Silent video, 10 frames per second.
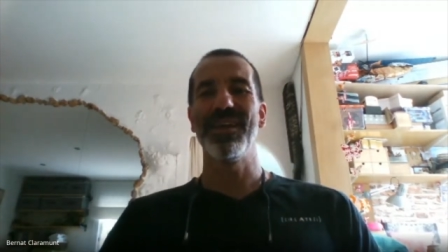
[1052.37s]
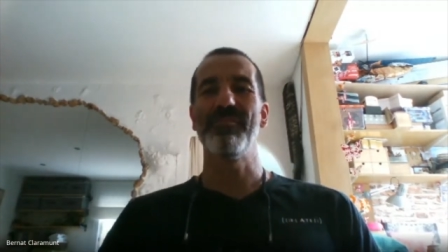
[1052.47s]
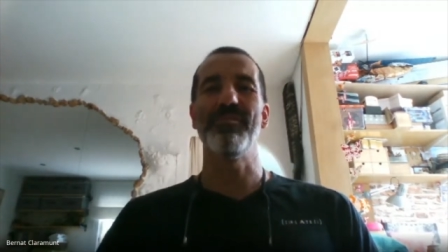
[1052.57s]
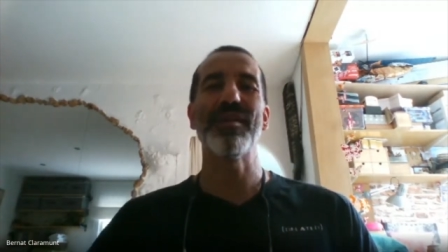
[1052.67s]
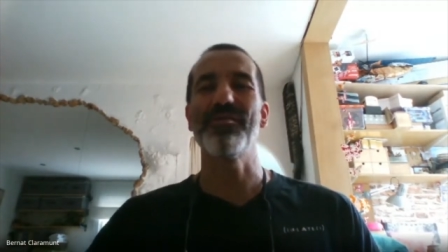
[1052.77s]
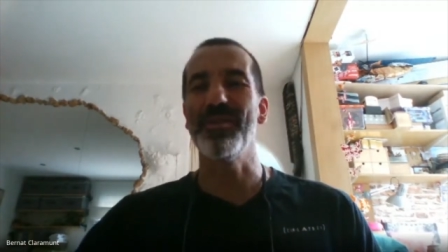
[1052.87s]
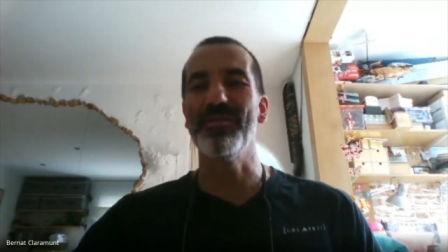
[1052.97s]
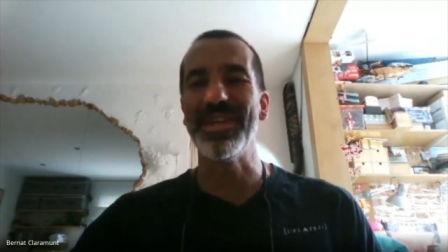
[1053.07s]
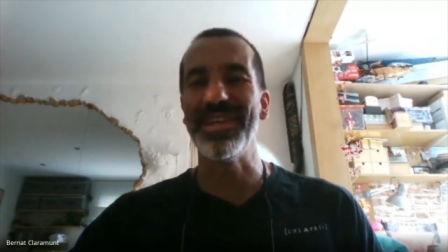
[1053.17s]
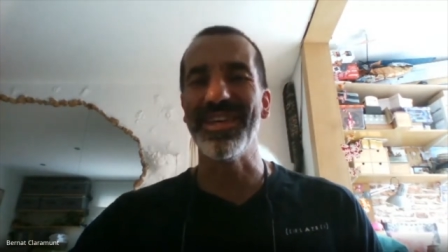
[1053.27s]
Far from
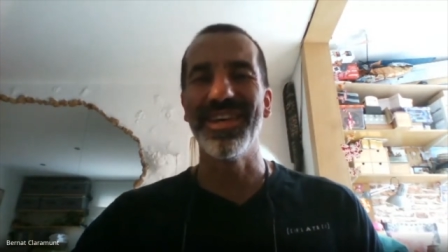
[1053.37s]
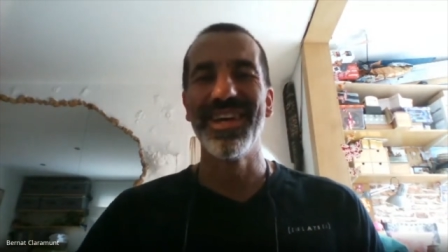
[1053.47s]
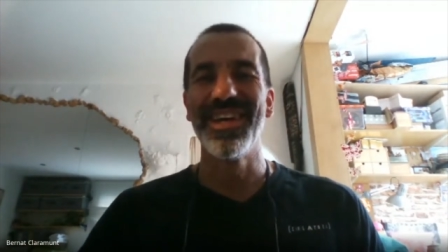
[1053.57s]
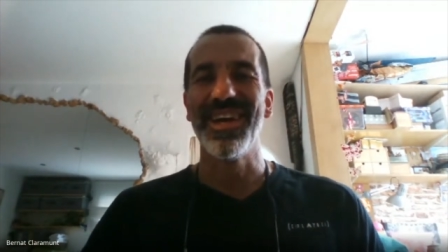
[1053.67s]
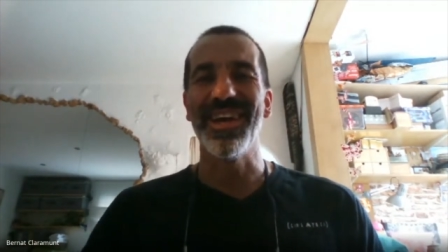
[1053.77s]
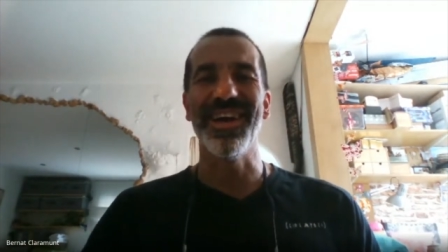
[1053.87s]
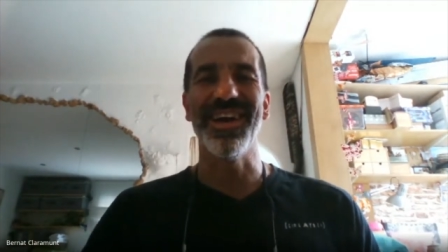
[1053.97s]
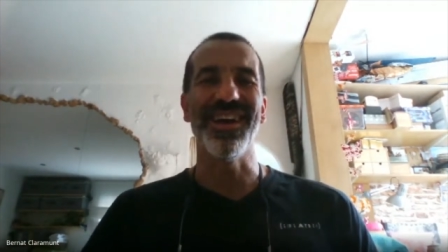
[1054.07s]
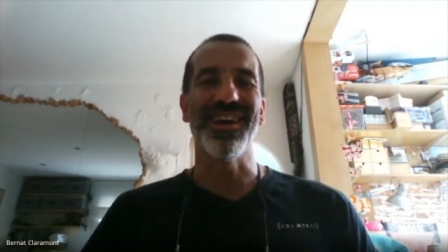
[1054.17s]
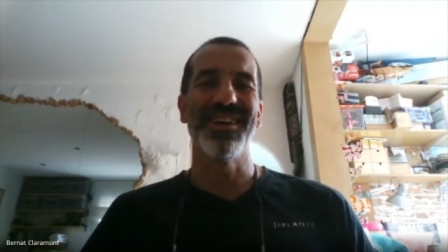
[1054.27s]
the
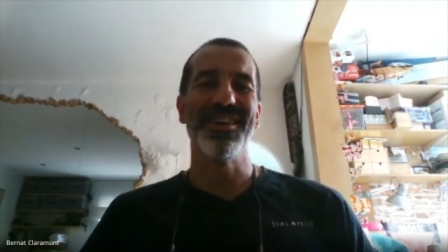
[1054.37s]
uh,